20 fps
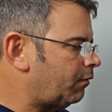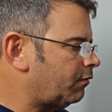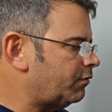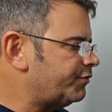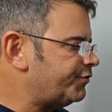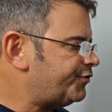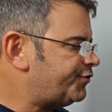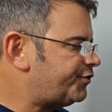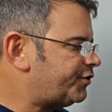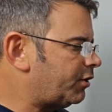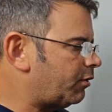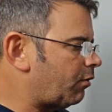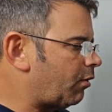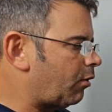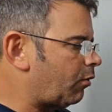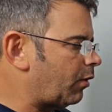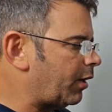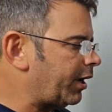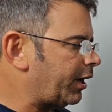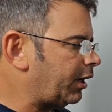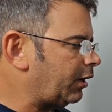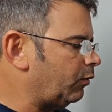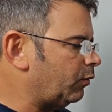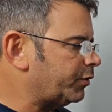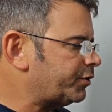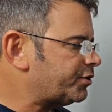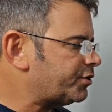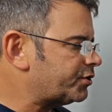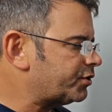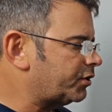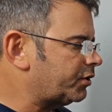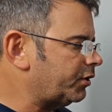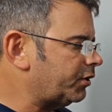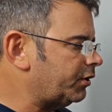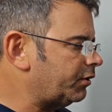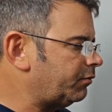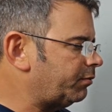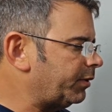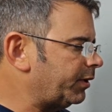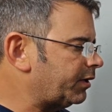Zero rain, which is
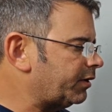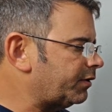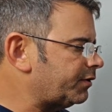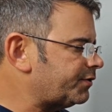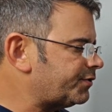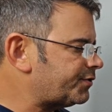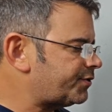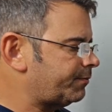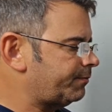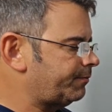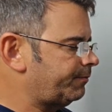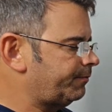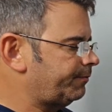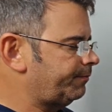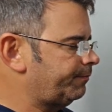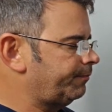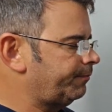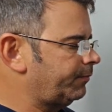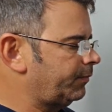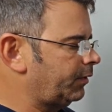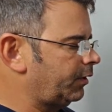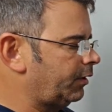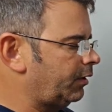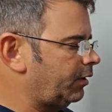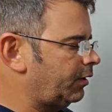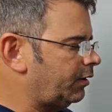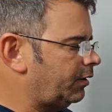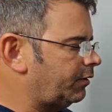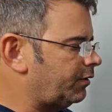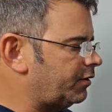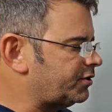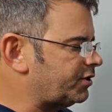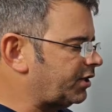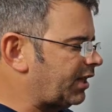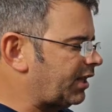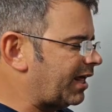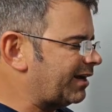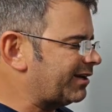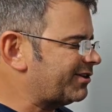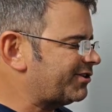good because there's a
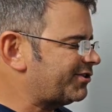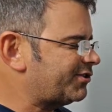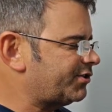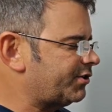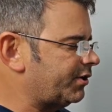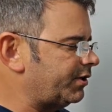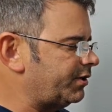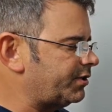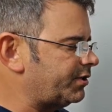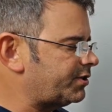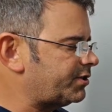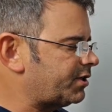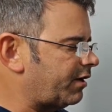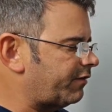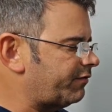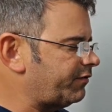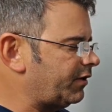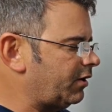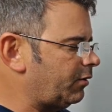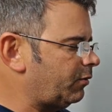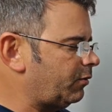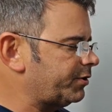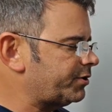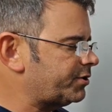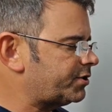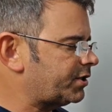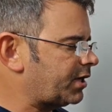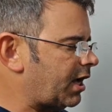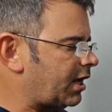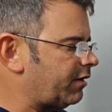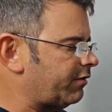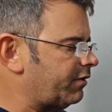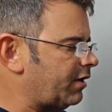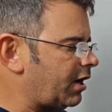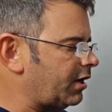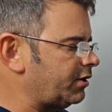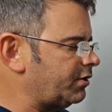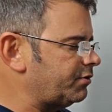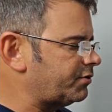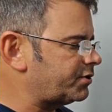lot of soot and stuff. We're just kind of
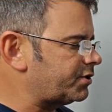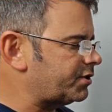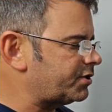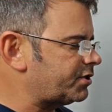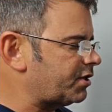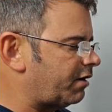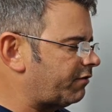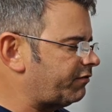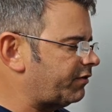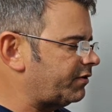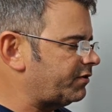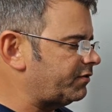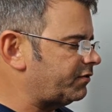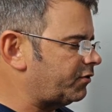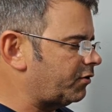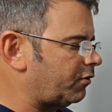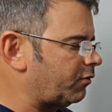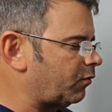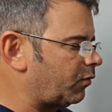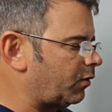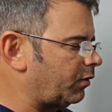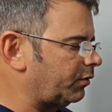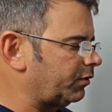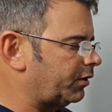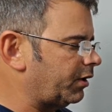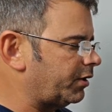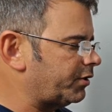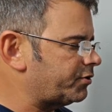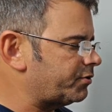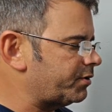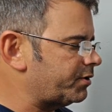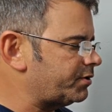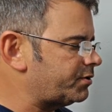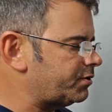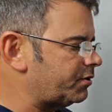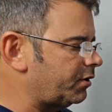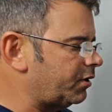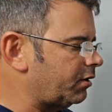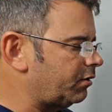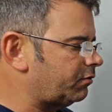not used to stuff in third world countries.
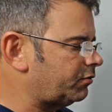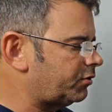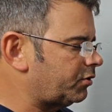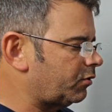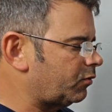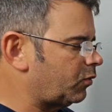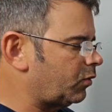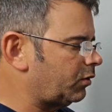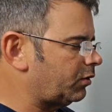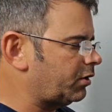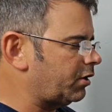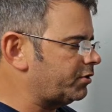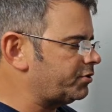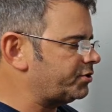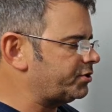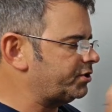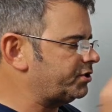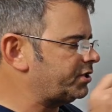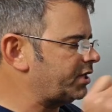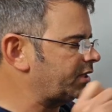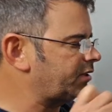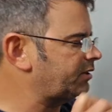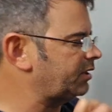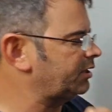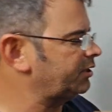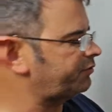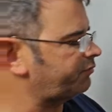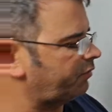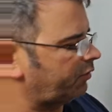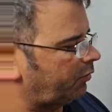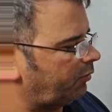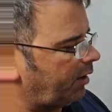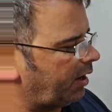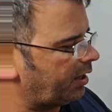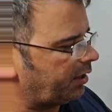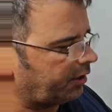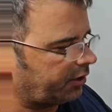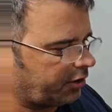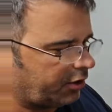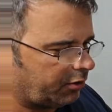Third world countries, you take things for
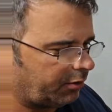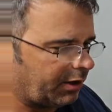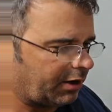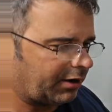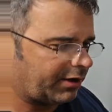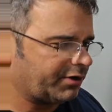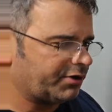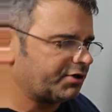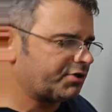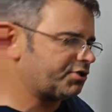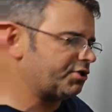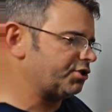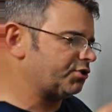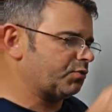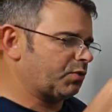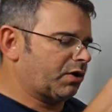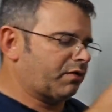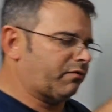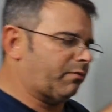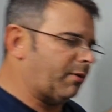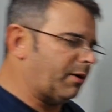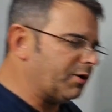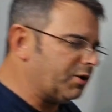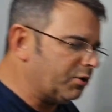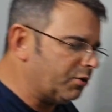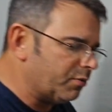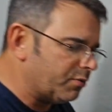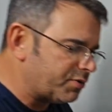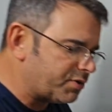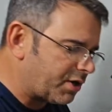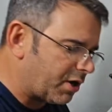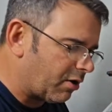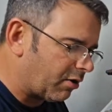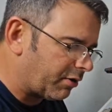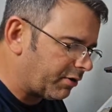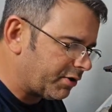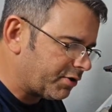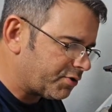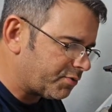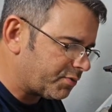granted. Air conditioning is one of them. I knew air
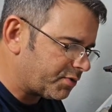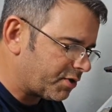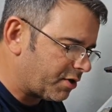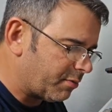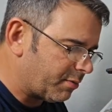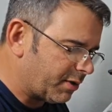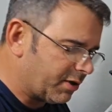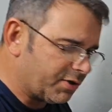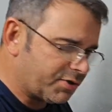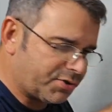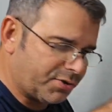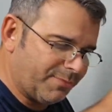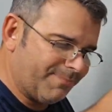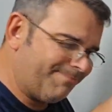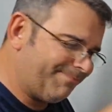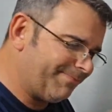conditioning was going to be an issue.